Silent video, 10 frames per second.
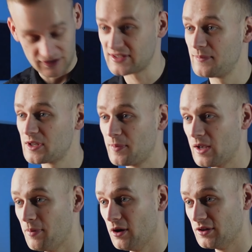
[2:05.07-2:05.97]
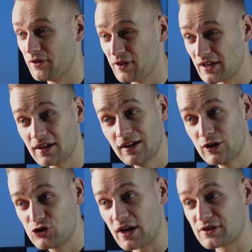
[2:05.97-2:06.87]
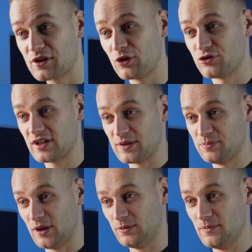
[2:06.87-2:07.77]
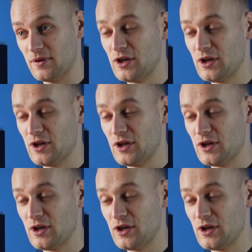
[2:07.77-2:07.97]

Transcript: at this empty beer bottle and think, Jack's got a drinking problem.